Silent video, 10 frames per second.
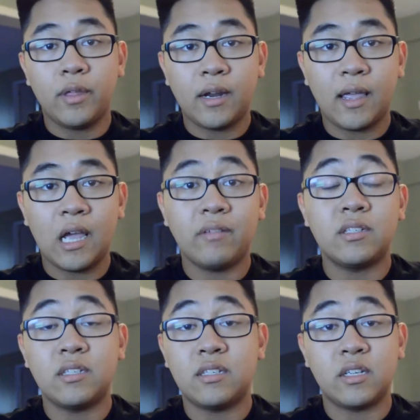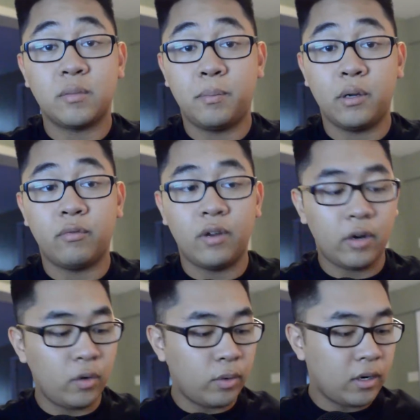that I have is this thing is built
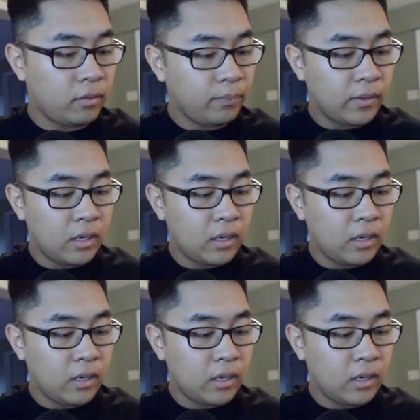very well.